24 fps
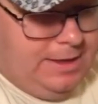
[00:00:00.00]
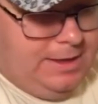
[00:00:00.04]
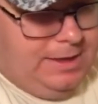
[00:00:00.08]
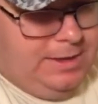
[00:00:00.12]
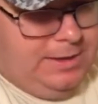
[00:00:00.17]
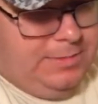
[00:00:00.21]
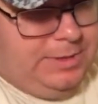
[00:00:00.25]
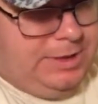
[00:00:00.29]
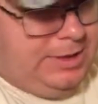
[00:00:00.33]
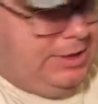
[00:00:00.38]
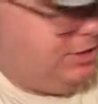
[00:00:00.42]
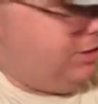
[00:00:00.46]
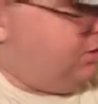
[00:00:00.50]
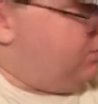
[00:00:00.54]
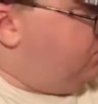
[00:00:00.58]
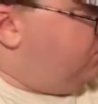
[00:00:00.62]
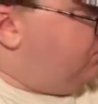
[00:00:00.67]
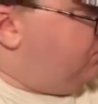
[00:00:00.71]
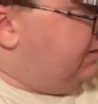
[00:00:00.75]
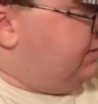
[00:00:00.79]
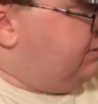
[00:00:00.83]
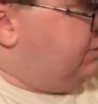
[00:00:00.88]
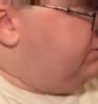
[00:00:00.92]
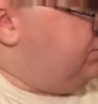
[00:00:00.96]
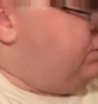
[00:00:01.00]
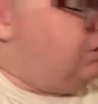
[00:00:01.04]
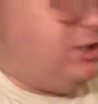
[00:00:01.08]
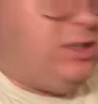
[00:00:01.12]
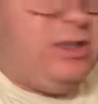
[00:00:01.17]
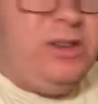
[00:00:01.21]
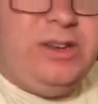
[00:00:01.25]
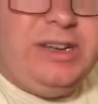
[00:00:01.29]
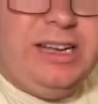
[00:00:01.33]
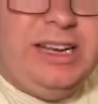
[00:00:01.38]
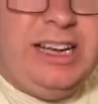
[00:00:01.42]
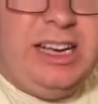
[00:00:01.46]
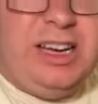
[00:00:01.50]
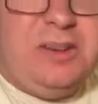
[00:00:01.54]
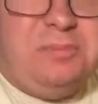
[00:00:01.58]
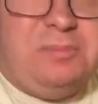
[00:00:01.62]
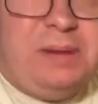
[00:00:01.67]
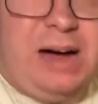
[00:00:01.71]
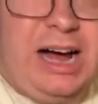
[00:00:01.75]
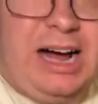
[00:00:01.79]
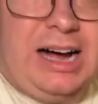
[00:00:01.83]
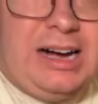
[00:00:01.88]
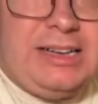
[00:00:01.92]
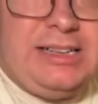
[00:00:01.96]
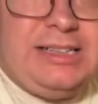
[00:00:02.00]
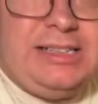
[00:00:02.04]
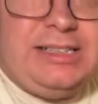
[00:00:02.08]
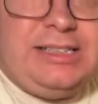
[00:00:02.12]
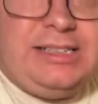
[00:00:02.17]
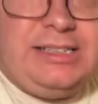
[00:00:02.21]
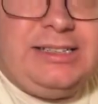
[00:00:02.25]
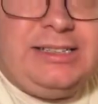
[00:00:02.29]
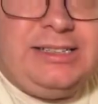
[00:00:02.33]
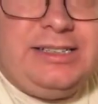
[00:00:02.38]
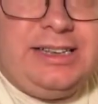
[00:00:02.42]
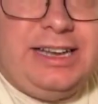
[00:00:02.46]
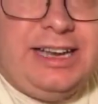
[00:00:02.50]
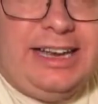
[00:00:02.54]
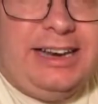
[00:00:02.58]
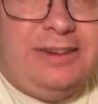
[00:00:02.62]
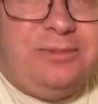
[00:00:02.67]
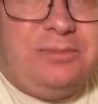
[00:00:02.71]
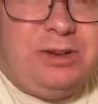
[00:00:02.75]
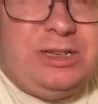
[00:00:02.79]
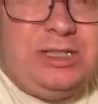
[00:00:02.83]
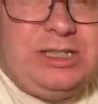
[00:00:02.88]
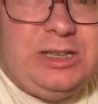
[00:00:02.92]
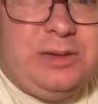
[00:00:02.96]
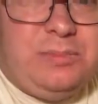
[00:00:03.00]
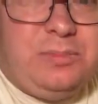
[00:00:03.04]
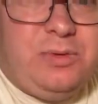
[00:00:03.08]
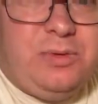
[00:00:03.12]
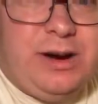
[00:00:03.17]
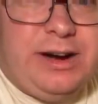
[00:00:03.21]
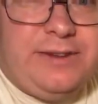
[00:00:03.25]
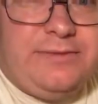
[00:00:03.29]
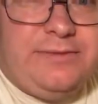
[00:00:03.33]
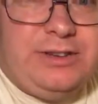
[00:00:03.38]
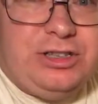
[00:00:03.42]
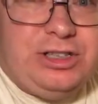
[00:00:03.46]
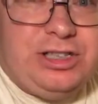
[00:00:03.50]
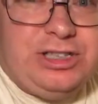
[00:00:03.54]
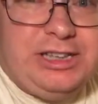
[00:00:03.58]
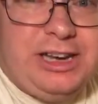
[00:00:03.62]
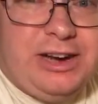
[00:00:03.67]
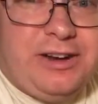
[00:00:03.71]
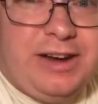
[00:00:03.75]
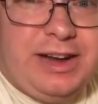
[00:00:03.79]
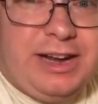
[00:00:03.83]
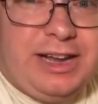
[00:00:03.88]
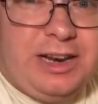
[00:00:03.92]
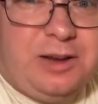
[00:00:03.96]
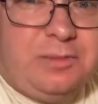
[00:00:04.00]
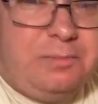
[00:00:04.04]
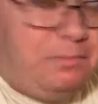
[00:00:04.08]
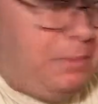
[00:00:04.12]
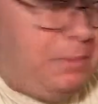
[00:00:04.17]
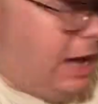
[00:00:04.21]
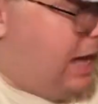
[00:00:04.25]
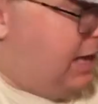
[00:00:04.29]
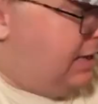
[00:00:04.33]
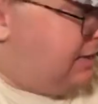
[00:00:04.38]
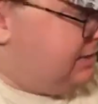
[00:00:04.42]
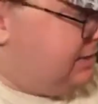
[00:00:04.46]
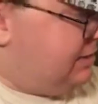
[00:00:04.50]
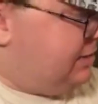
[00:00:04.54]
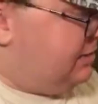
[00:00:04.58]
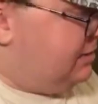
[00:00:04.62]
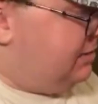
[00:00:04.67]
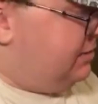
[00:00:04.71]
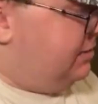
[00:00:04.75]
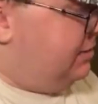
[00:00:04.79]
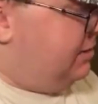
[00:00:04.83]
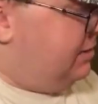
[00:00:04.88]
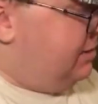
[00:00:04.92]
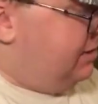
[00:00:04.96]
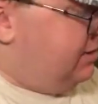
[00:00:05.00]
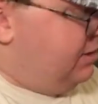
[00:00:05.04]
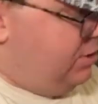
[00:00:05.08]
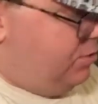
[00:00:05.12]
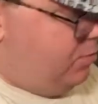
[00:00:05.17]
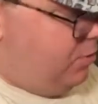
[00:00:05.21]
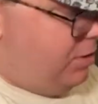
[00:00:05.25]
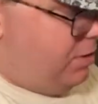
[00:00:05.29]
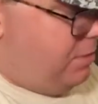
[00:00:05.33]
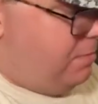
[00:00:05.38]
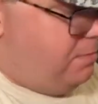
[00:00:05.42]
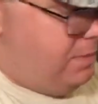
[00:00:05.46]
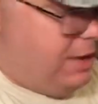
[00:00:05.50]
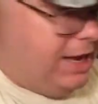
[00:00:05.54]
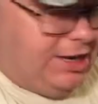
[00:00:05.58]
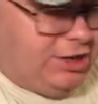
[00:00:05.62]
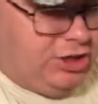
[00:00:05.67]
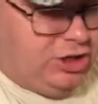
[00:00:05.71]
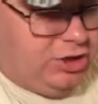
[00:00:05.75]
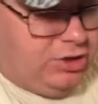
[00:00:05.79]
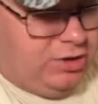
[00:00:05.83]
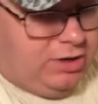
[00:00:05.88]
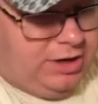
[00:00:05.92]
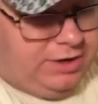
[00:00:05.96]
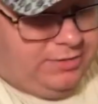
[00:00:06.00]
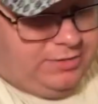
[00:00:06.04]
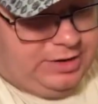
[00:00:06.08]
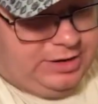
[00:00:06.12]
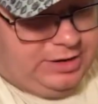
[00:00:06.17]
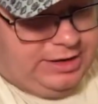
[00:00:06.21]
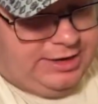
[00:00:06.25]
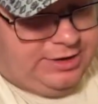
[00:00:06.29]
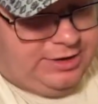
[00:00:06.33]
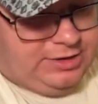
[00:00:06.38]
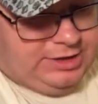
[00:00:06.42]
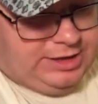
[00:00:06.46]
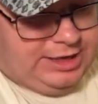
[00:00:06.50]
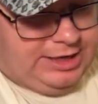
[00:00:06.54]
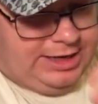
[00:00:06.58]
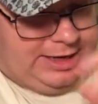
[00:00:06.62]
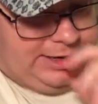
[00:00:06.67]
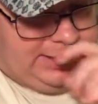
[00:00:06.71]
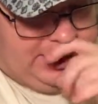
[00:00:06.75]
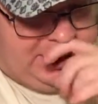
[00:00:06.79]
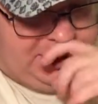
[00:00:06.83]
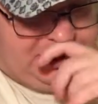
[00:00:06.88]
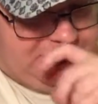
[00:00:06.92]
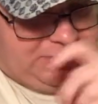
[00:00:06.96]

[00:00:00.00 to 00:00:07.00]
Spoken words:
Because otherwise you're just looking at a box, and what's the point of just staring at a box with a picture of a Lego set on there?